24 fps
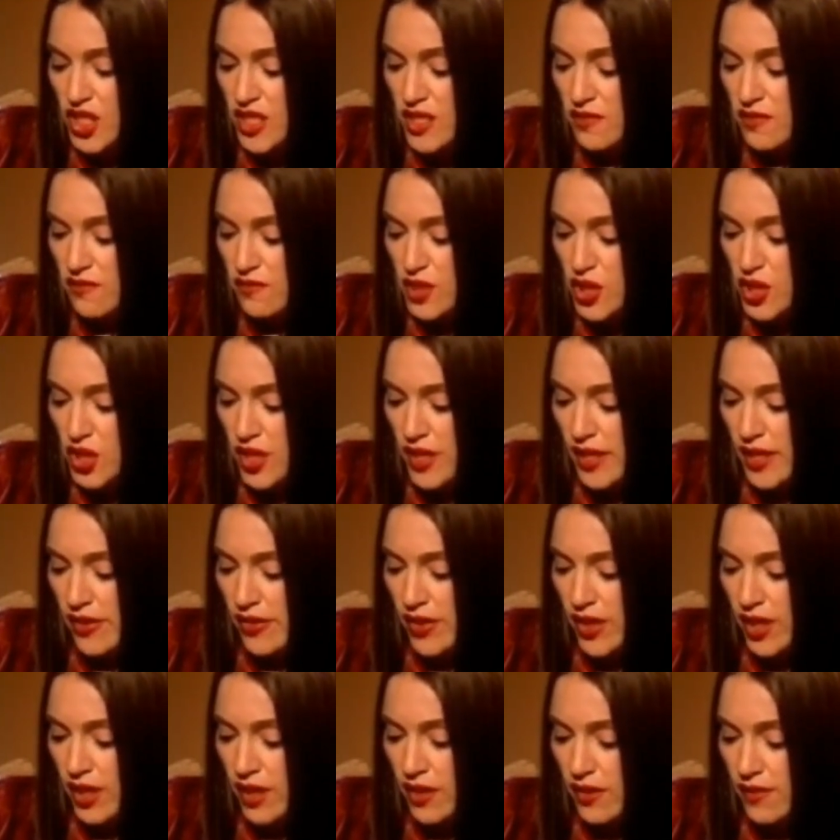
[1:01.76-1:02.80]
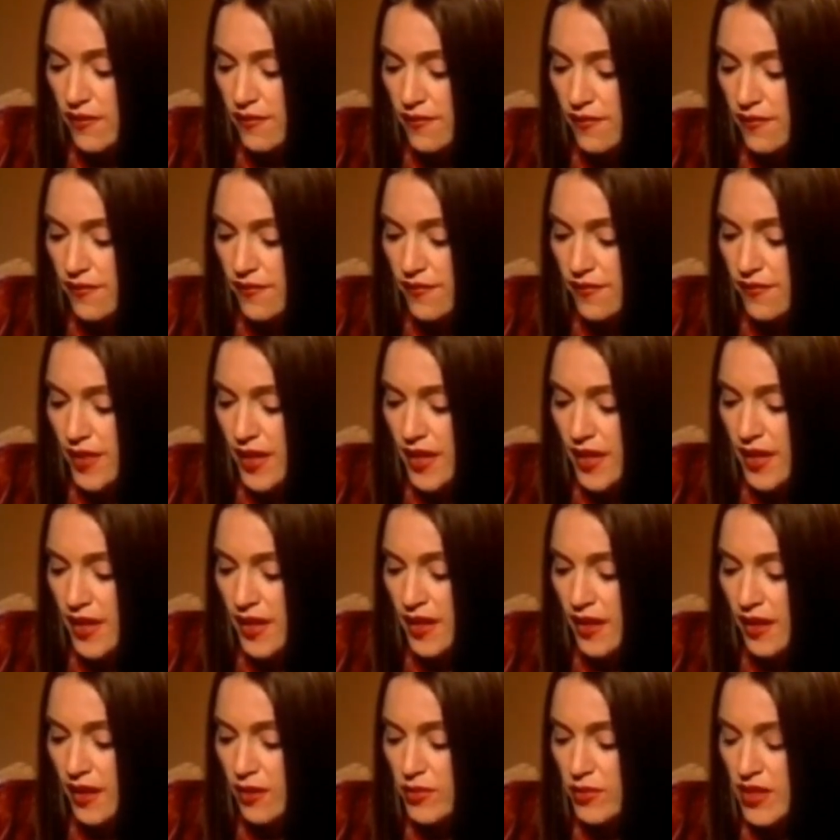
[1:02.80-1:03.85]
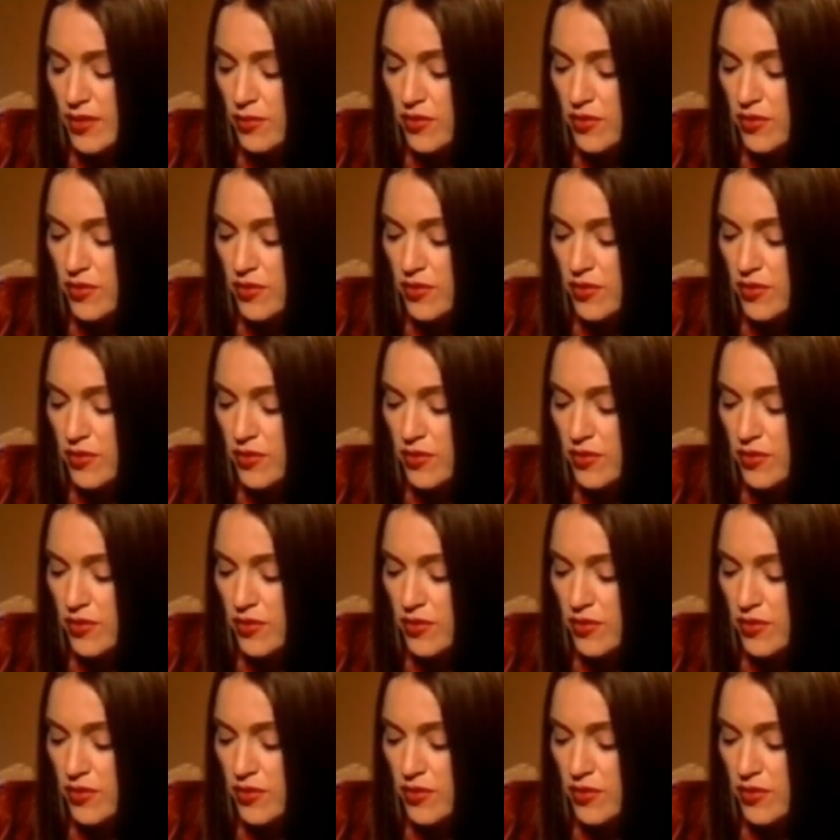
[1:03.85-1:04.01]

And she's a visionary. And I like